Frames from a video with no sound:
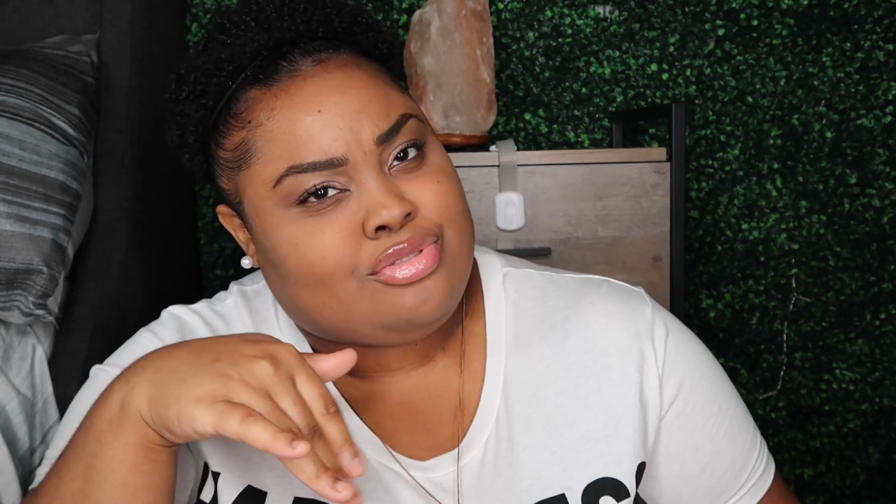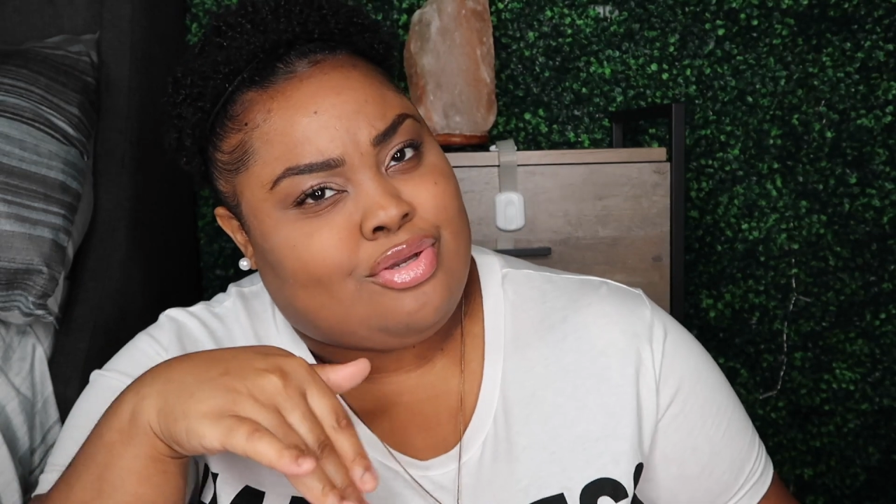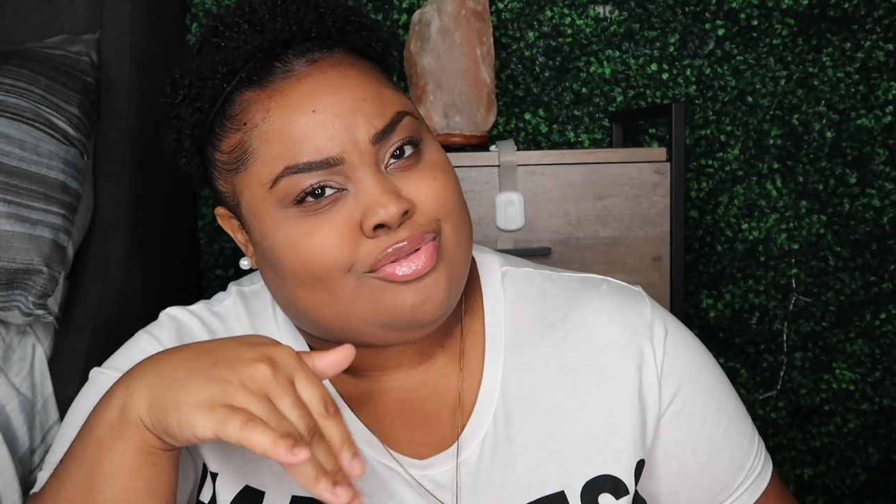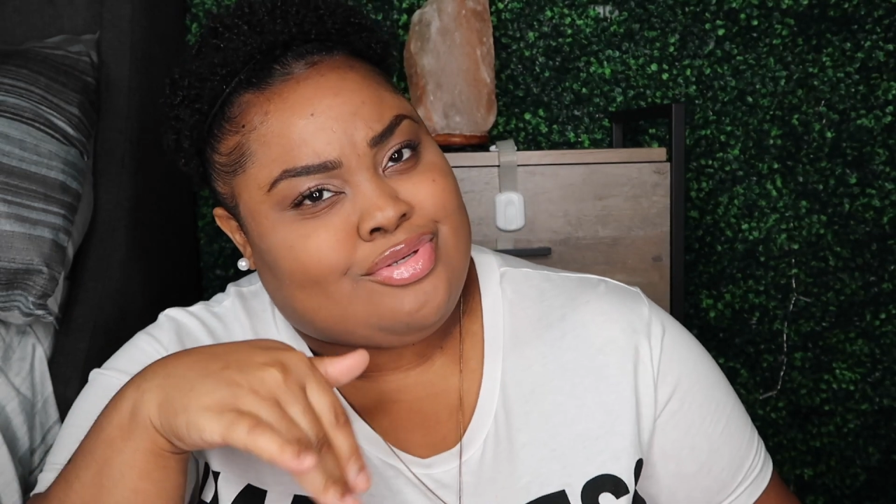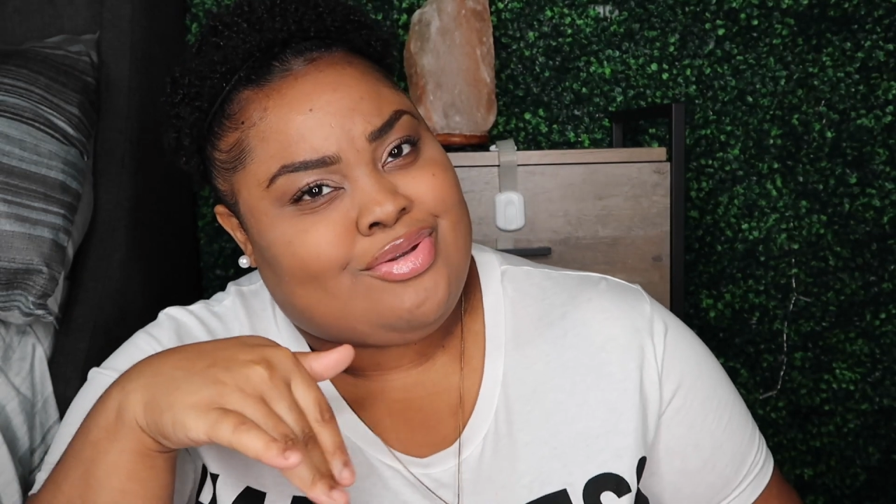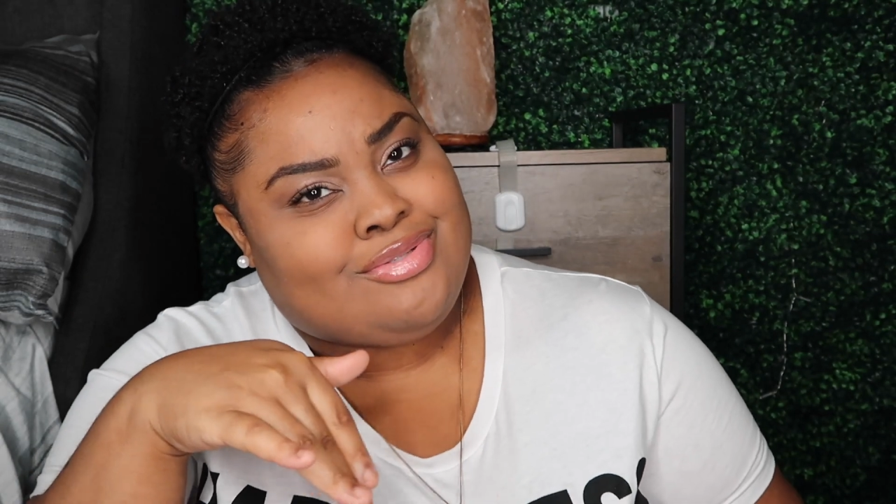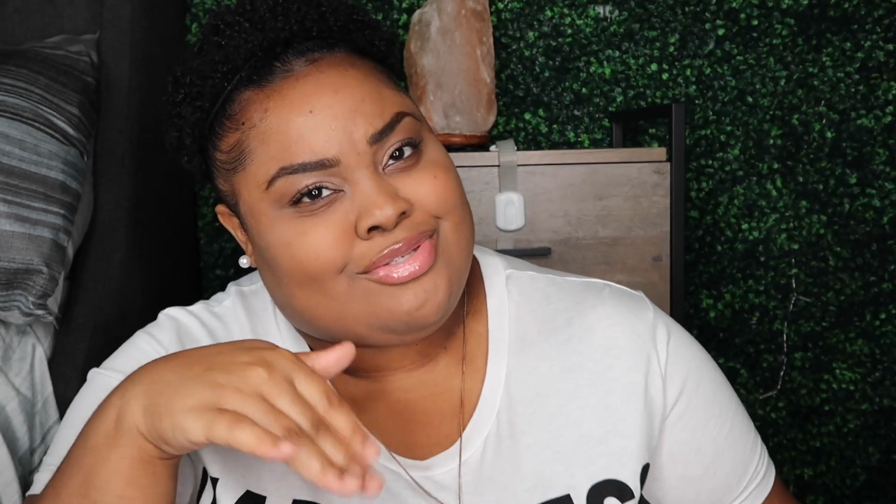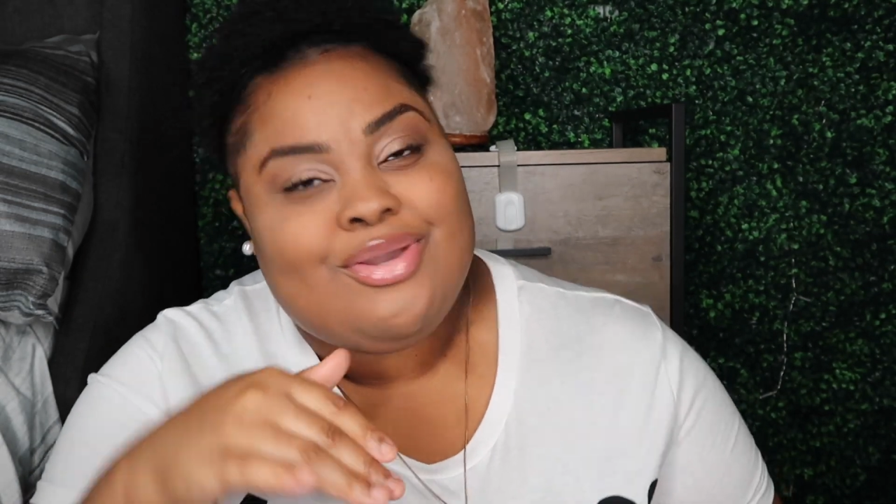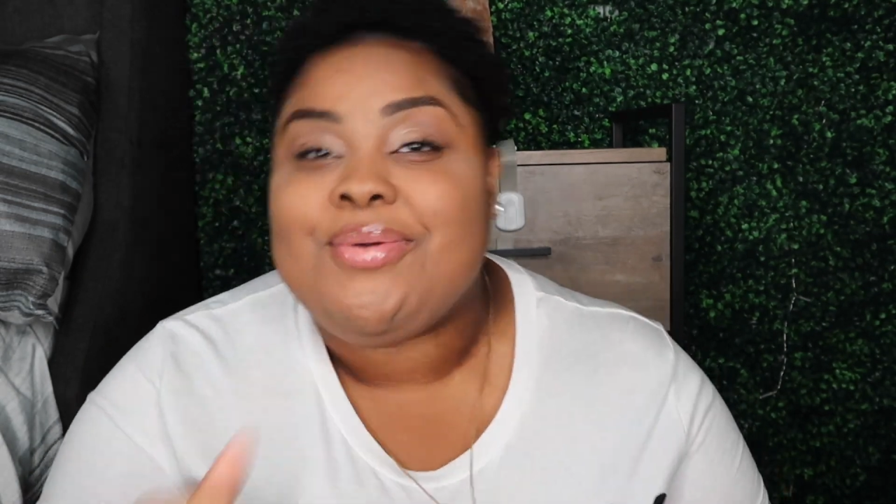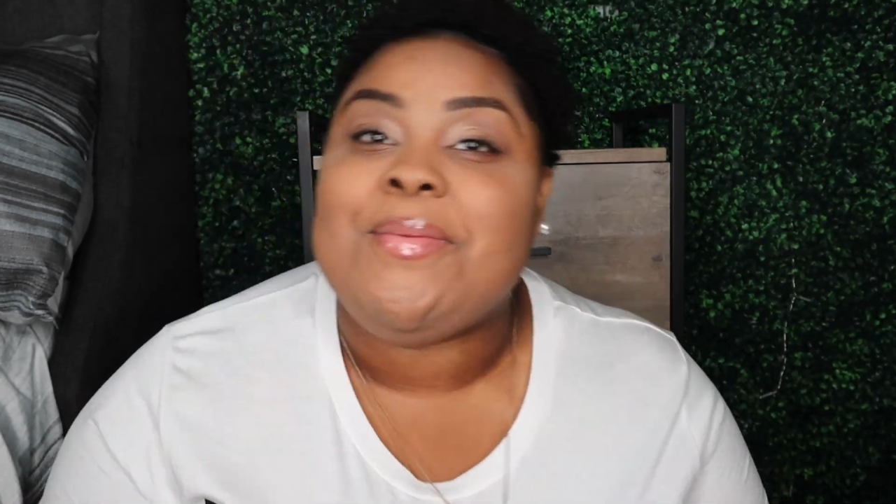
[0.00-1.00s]
scoop, scoop,
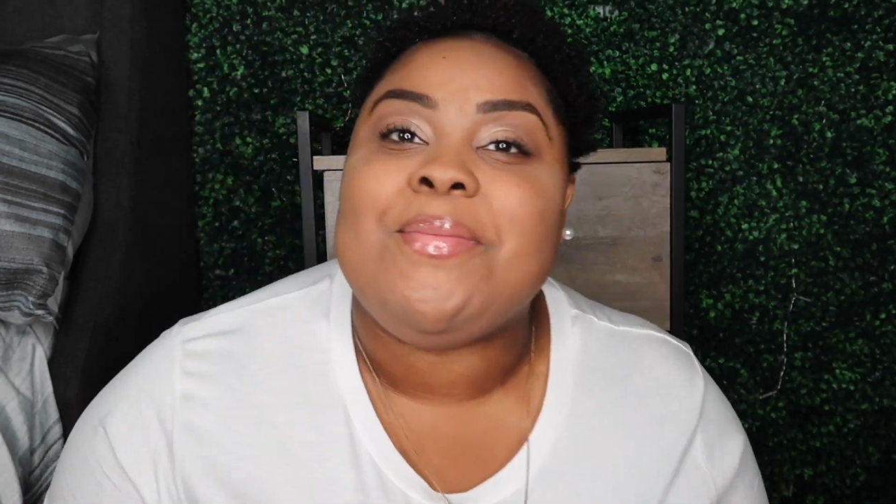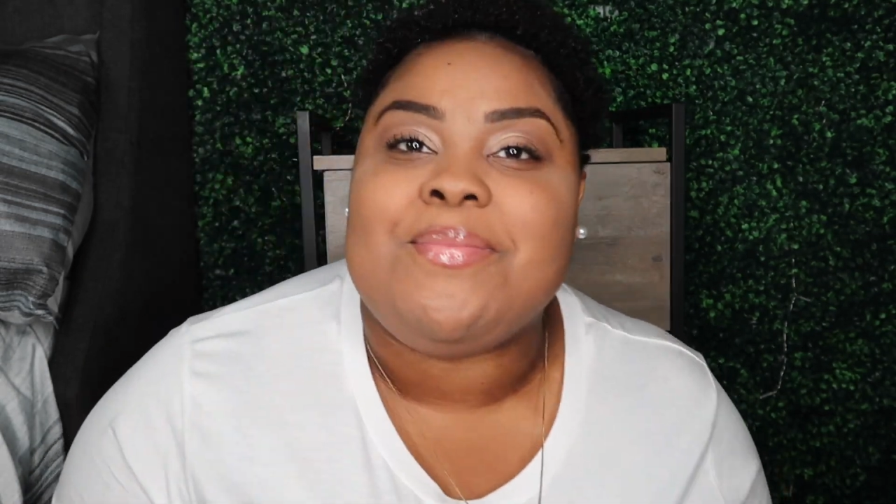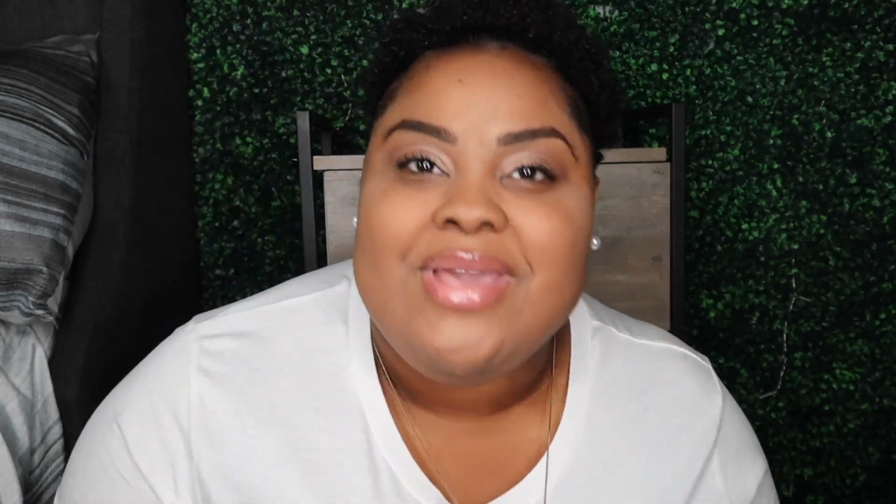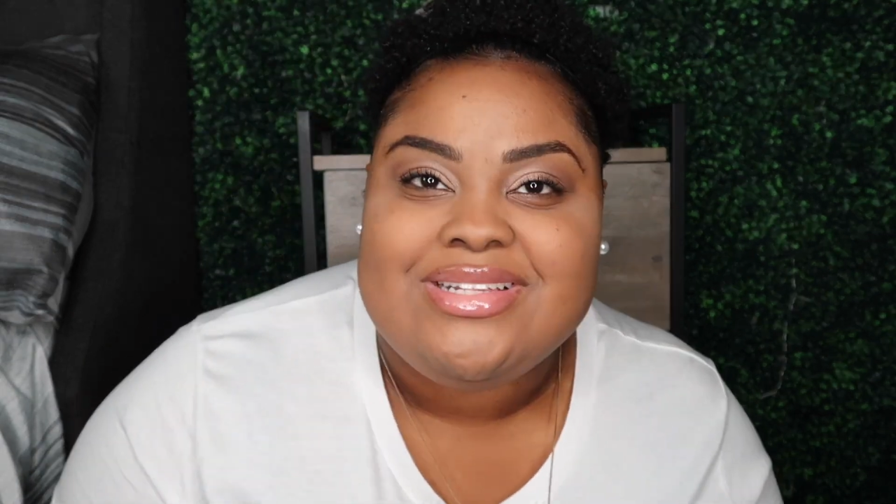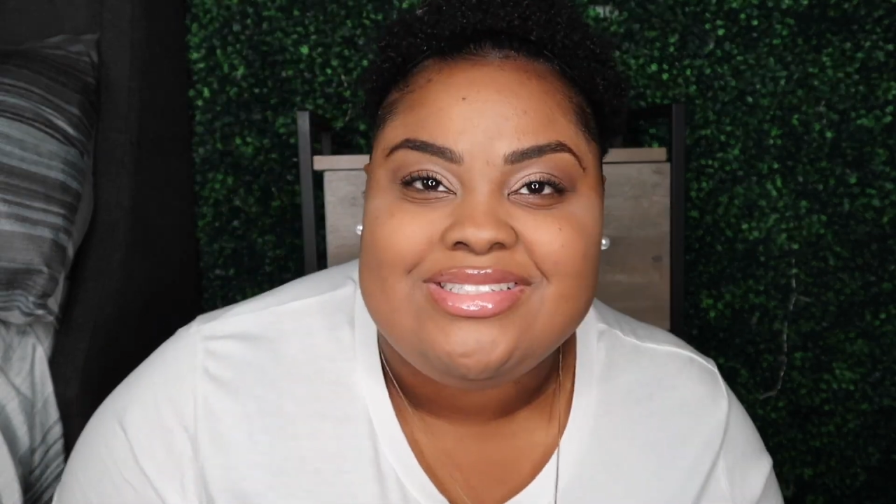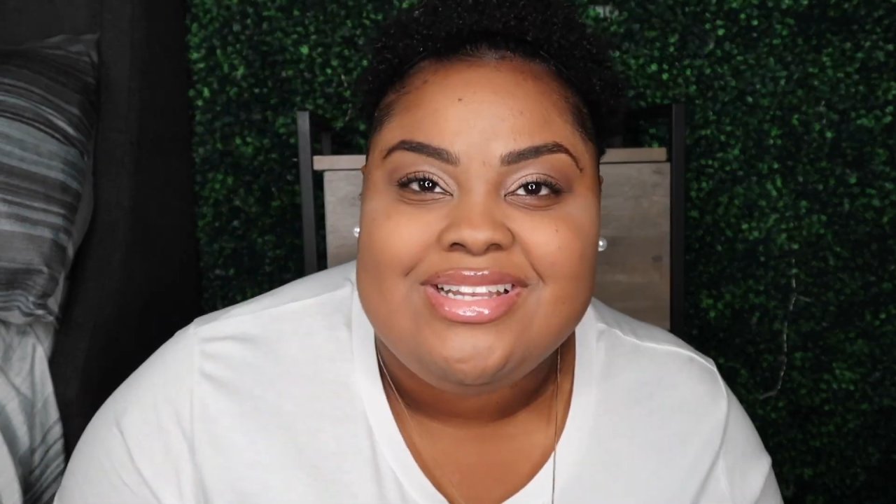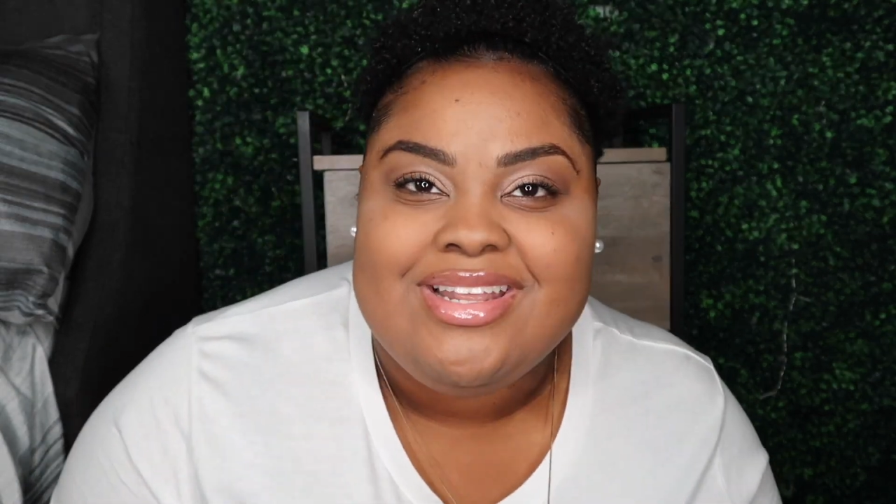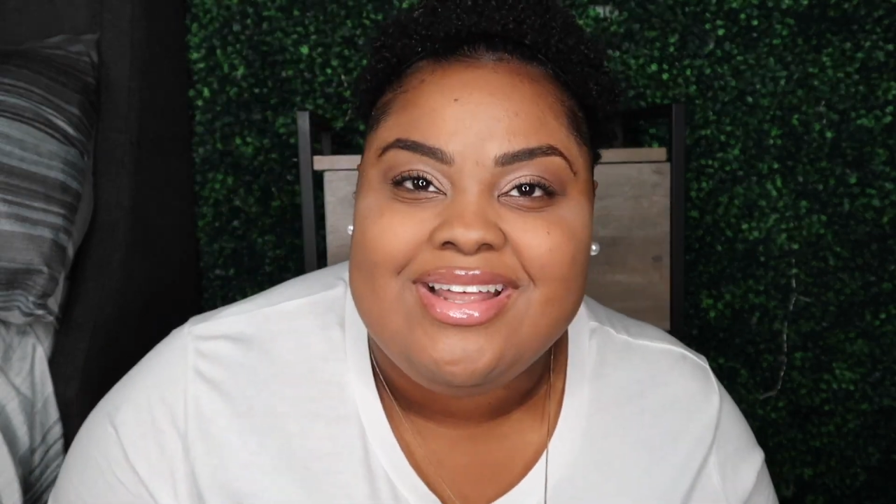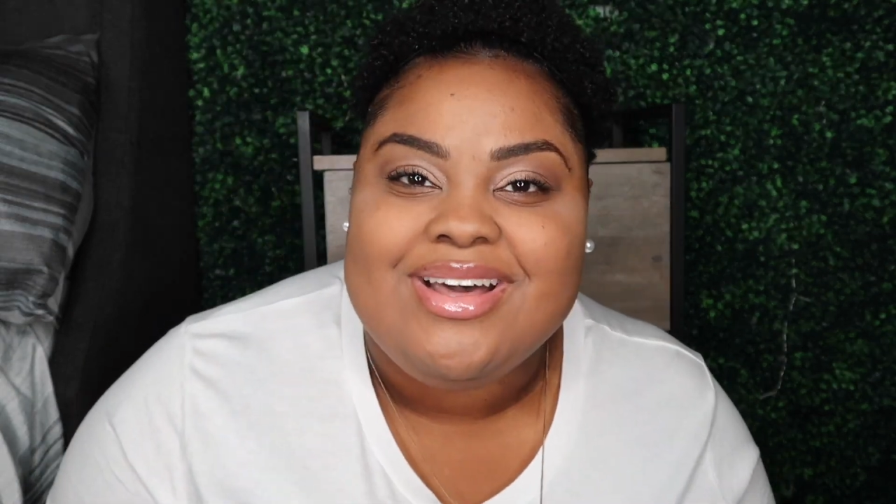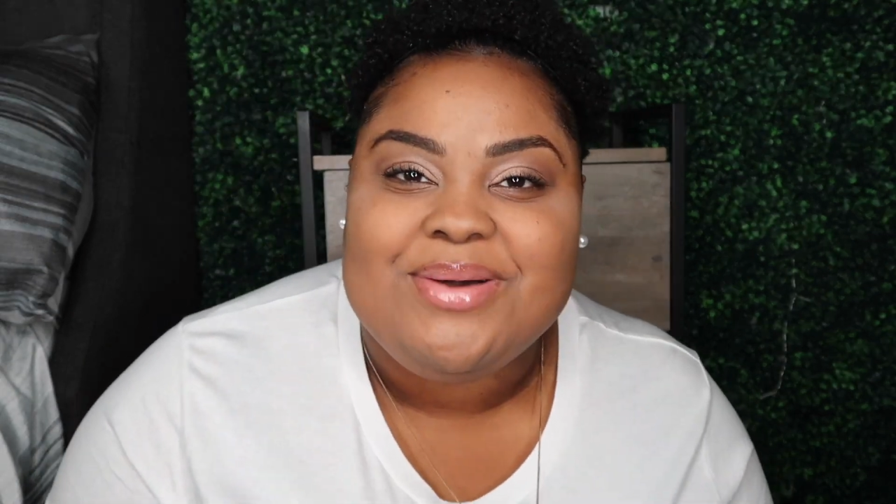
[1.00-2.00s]
scoop, mixing
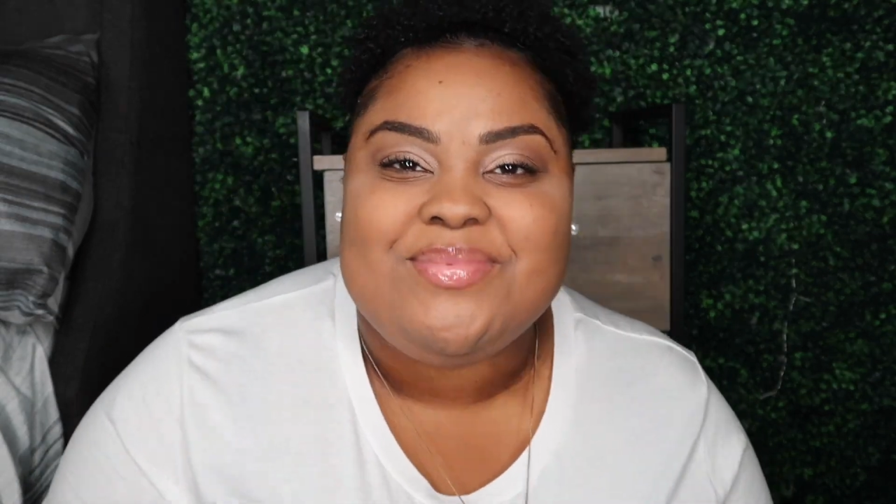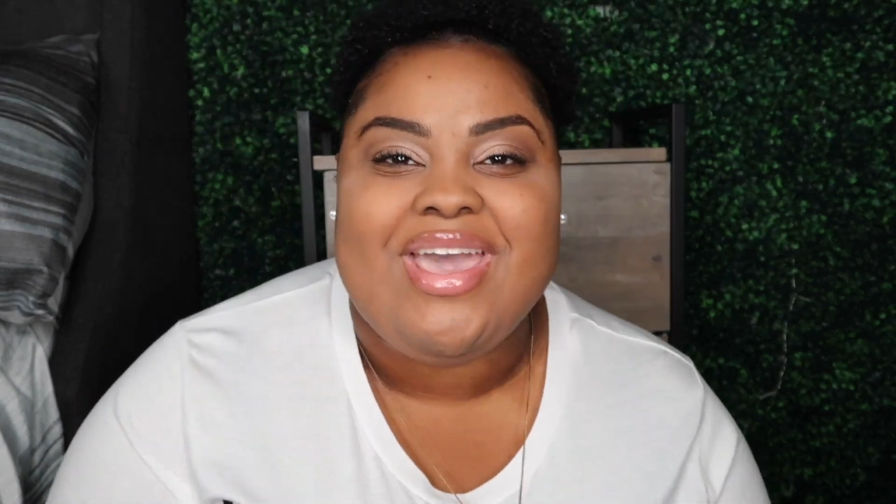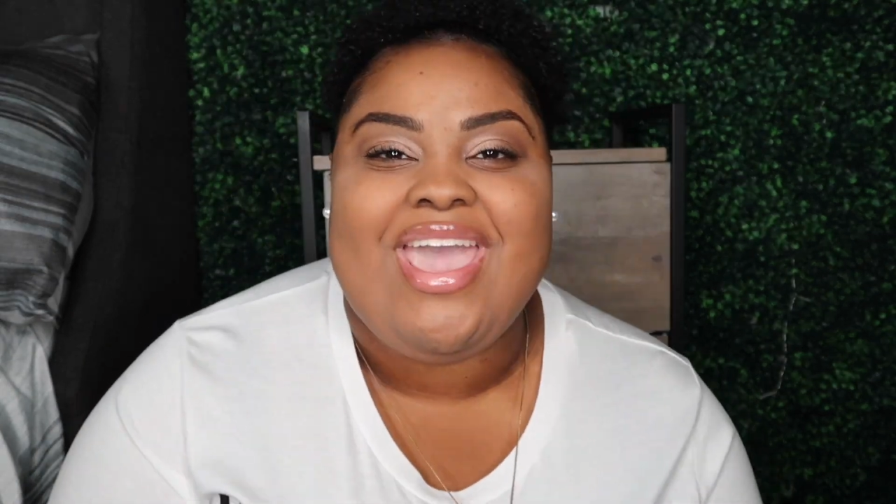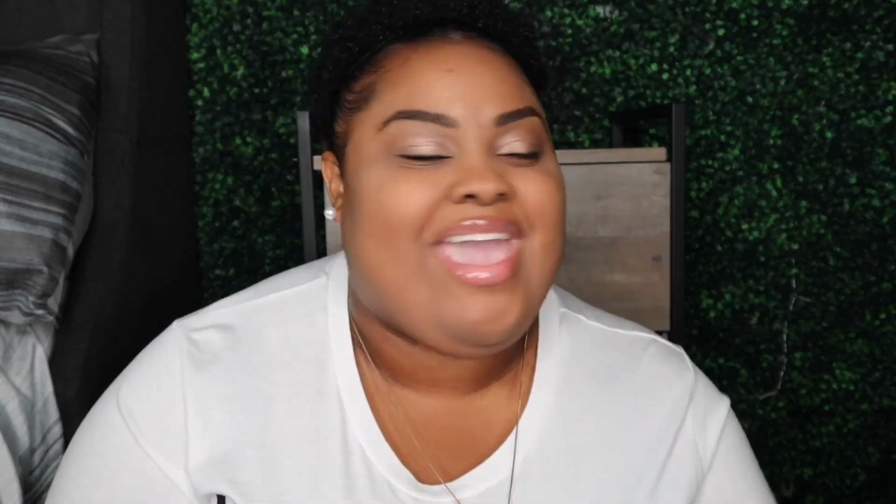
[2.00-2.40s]
it up.